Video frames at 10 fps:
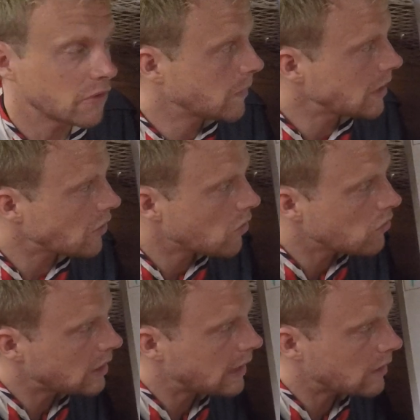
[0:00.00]
If we don't
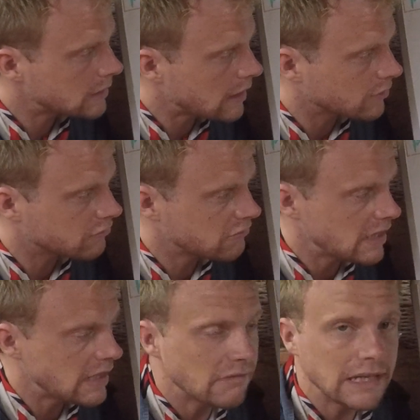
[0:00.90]
haul in our sails
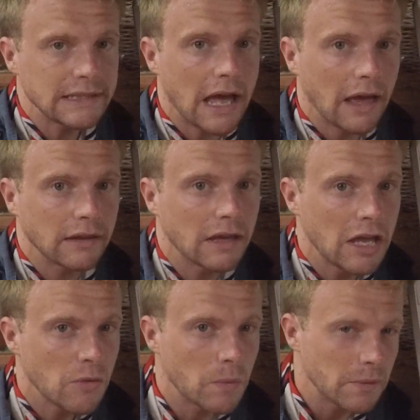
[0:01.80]
really, really tight,
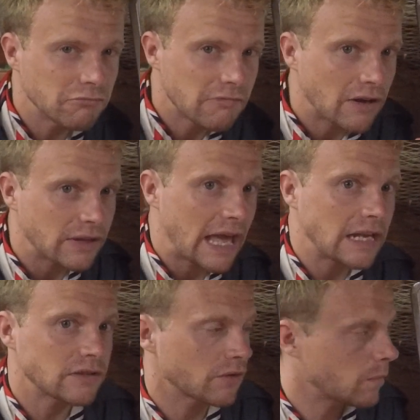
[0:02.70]
when we're right on the
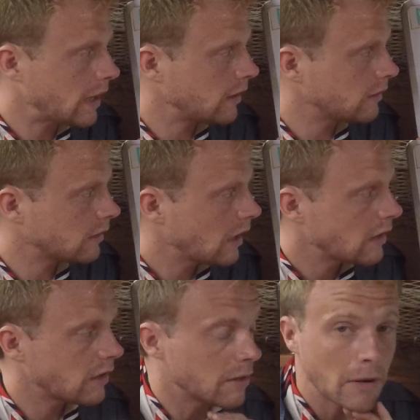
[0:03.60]
edge of the wind,
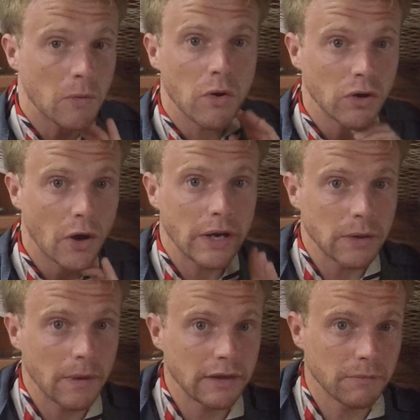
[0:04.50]
then the boat won't go
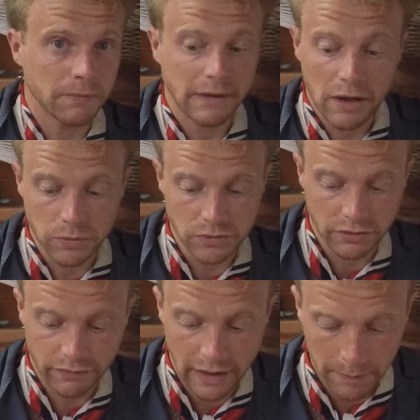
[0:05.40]
anywhere, the sails will
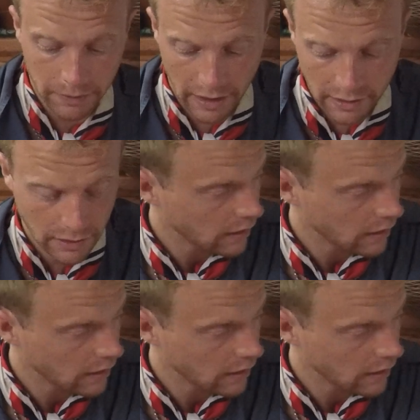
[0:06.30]
just flap, okay?